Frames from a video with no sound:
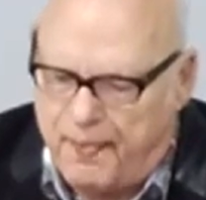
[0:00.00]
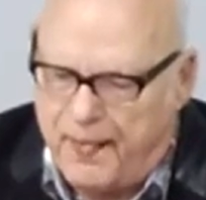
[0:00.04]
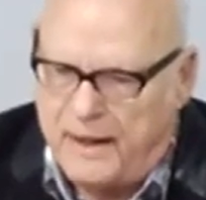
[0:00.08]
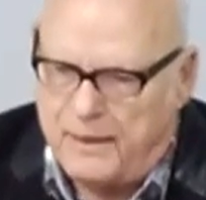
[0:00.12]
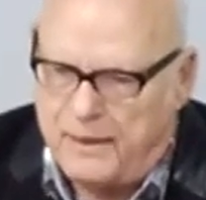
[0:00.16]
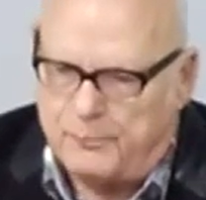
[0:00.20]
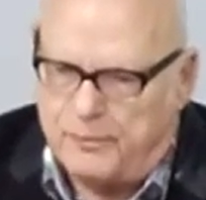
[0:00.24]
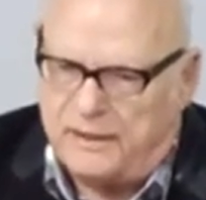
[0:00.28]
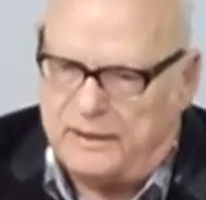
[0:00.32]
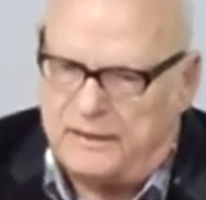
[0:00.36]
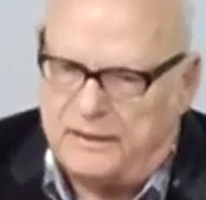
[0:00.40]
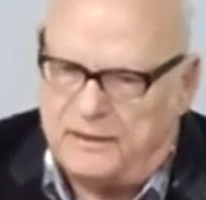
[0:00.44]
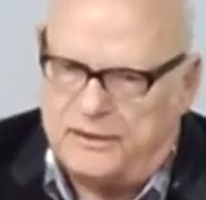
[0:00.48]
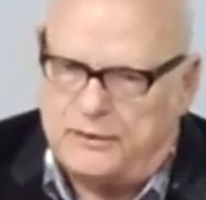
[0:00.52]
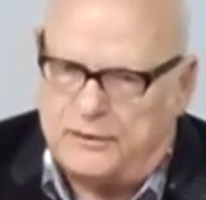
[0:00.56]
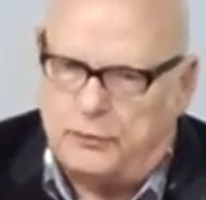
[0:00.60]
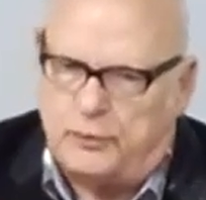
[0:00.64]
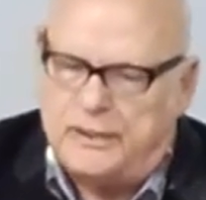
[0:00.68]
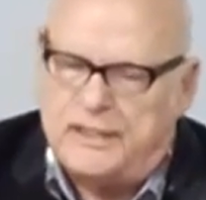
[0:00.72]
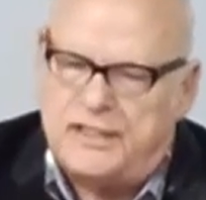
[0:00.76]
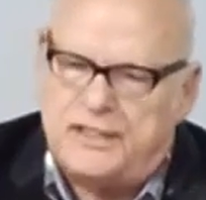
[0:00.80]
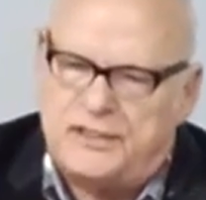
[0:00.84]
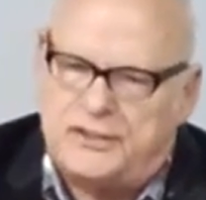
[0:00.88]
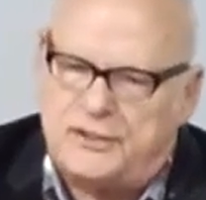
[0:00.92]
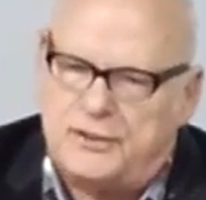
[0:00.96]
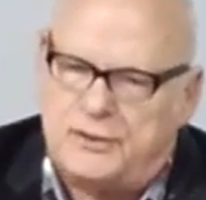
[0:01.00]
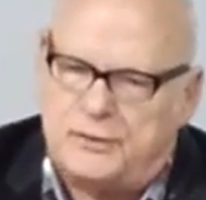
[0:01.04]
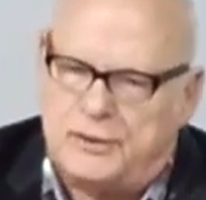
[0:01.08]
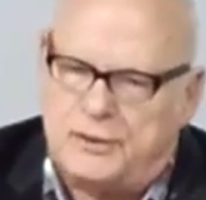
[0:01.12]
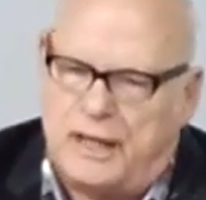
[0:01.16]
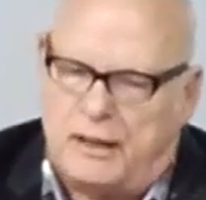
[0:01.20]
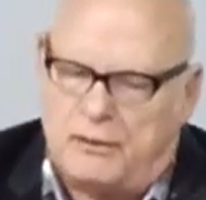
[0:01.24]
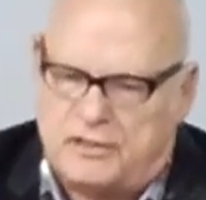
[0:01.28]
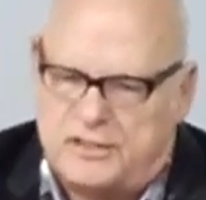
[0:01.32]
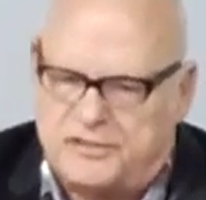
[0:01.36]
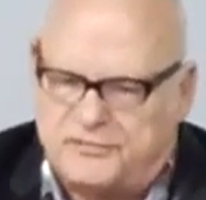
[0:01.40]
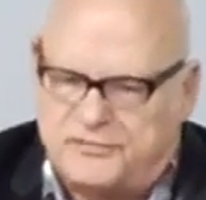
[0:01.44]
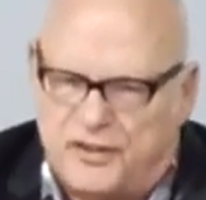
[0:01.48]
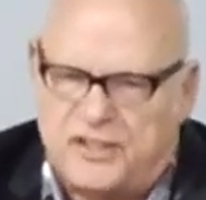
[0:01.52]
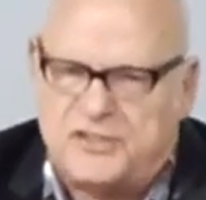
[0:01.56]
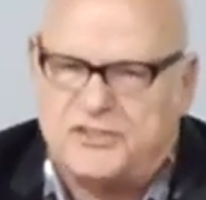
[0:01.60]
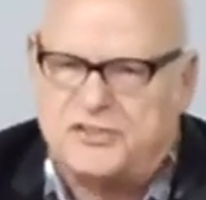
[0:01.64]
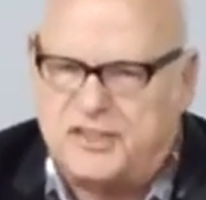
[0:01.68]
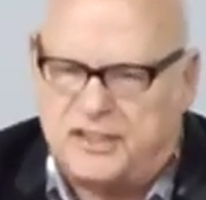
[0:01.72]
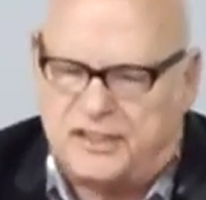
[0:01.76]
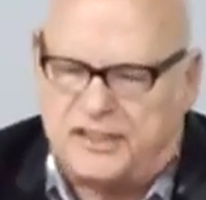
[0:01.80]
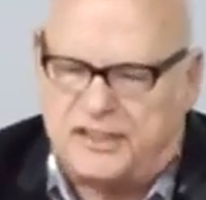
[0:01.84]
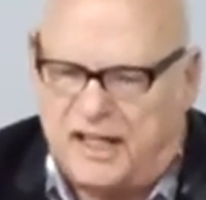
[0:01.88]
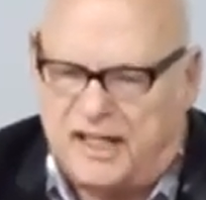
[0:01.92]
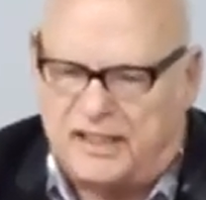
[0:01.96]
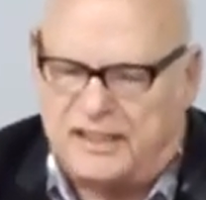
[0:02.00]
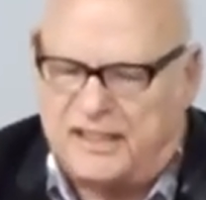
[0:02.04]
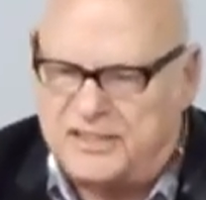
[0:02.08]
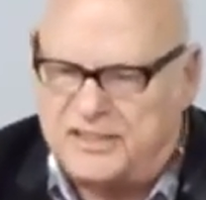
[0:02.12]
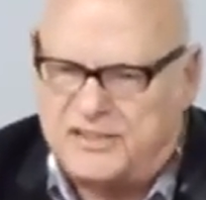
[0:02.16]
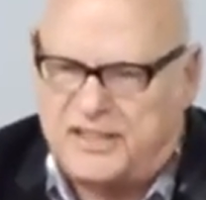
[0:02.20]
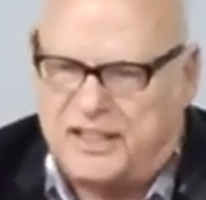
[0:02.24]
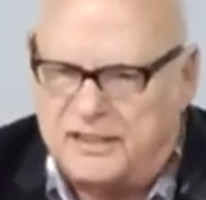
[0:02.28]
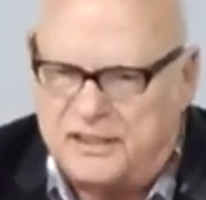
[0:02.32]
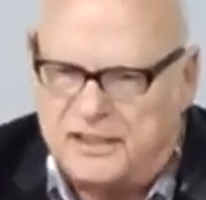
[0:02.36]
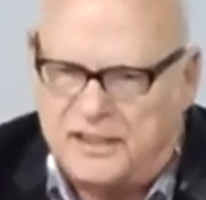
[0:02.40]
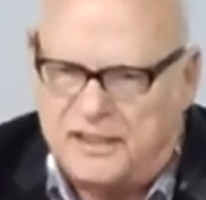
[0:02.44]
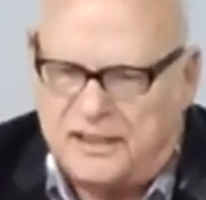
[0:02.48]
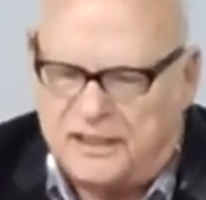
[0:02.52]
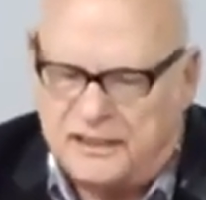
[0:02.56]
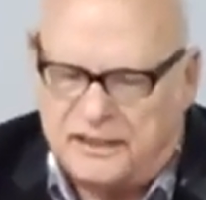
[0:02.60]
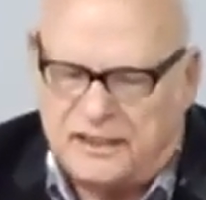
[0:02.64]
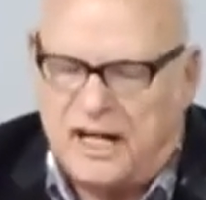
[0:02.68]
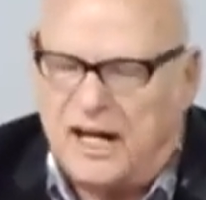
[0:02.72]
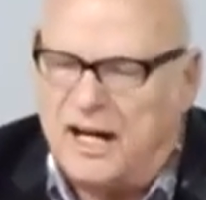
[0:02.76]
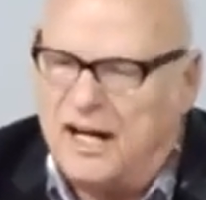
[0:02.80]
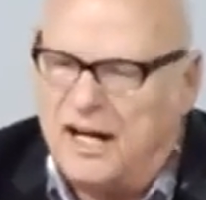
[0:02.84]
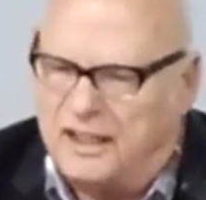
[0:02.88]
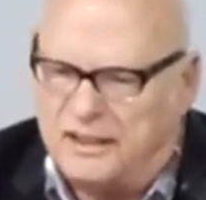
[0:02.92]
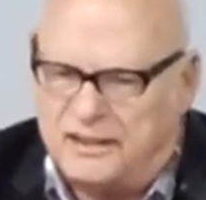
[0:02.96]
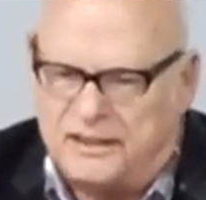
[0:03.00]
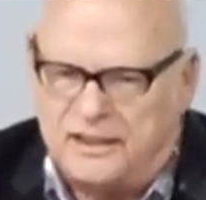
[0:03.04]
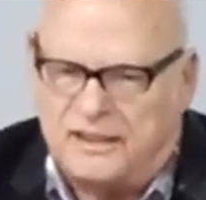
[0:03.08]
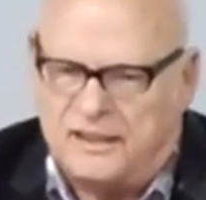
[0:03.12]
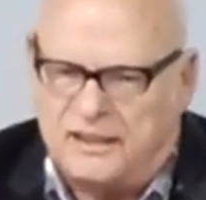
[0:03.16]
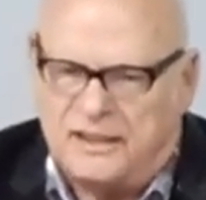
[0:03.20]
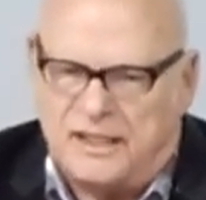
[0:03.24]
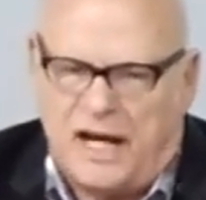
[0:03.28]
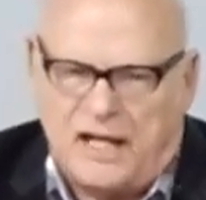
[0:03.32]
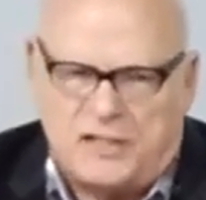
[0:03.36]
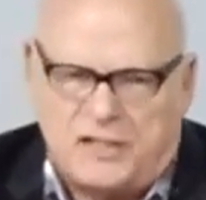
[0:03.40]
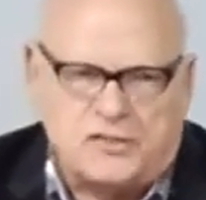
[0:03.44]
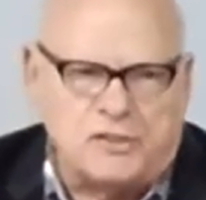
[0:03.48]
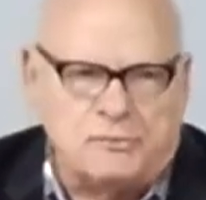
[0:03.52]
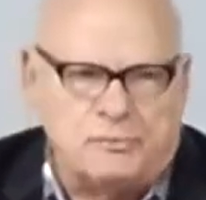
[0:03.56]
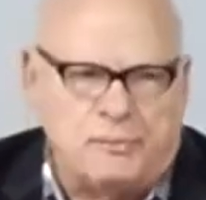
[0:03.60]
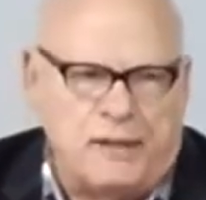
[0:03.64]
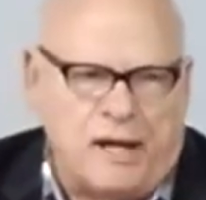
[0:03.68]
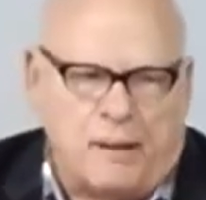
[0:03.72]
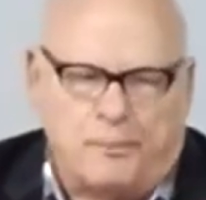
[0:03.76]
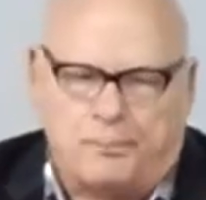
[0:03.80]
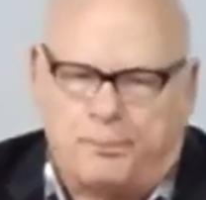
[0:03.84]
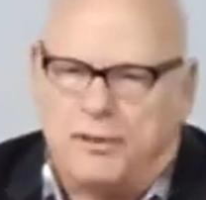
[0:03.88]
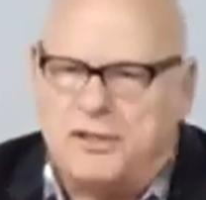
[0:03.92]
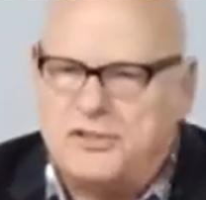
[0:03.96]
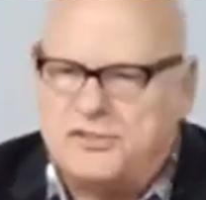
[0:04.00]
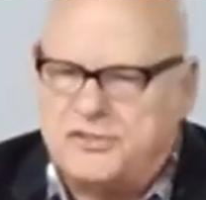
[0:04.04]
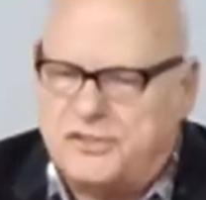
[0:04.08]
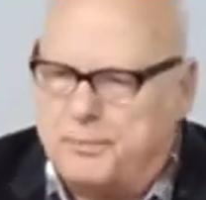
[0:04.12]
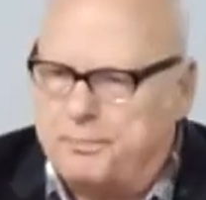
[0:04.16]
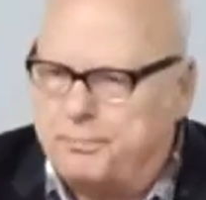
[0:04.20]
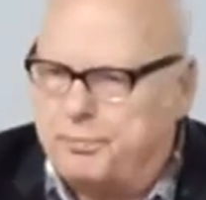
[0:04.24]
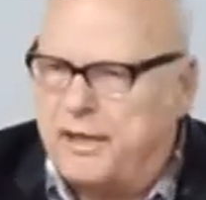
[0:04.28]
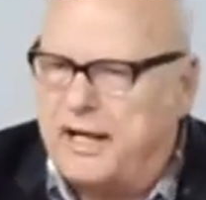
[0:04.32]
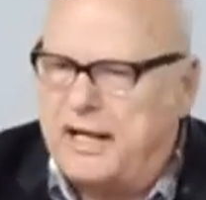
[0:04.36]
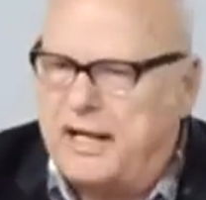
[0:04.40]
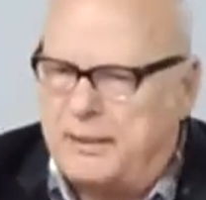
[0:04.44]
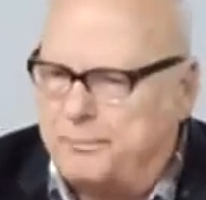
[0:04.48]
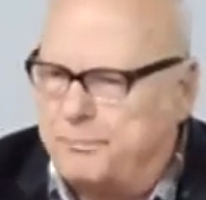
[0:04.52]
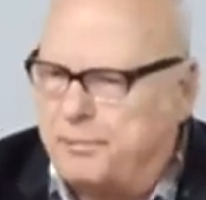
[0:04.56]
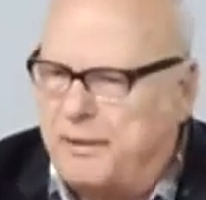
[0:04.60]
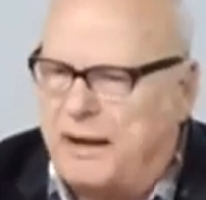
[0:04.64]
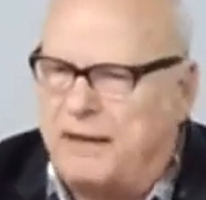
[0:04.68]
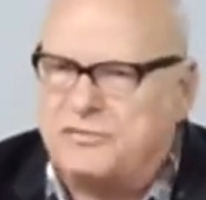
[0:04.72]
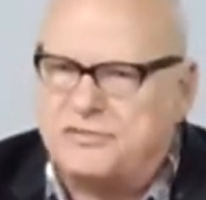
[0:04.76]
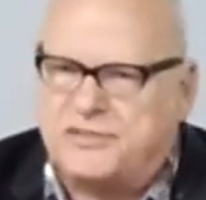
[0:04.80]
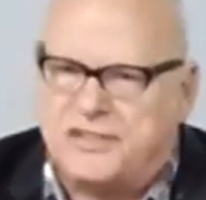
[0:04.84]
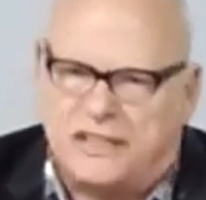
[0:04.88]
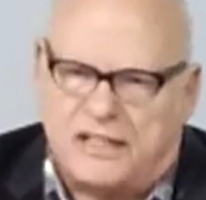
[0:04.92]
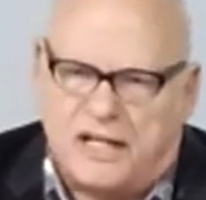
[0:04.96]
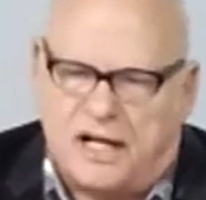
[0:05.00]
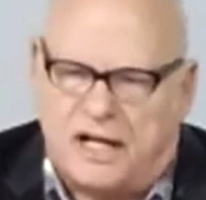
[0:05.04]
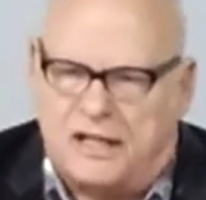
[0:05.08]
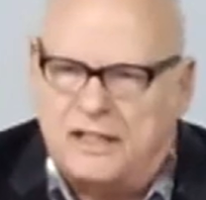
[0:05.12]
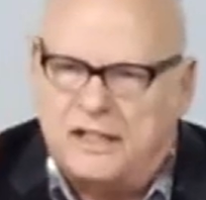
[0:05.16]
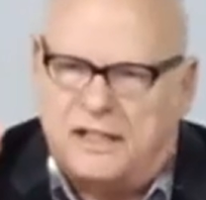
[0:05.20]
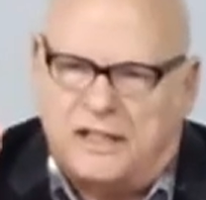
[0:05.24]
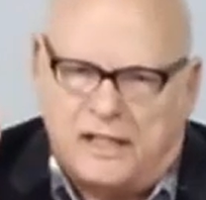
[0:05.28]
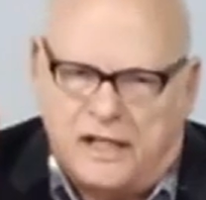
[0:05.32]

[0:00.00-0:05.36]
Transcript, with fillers: but in 22 i was fussing god i said god i should be out preaching praying prophesying I,